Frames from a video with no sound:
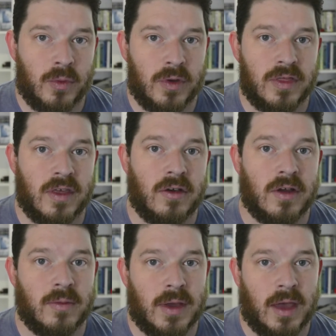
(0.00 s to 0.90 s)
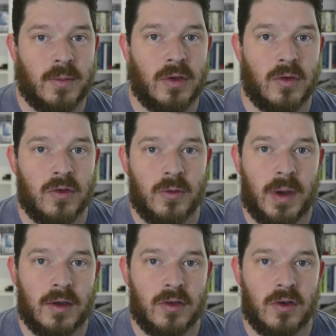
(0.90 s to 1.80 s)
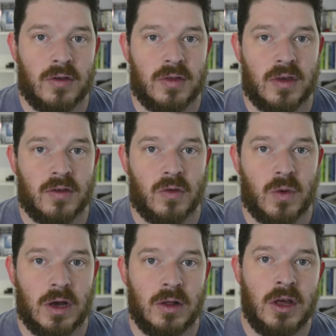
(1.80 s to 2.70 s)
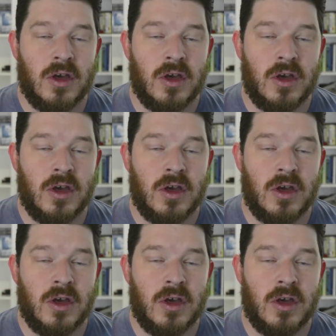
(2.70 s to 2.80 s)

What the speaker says: Ethereum can be used to buy certain things as well.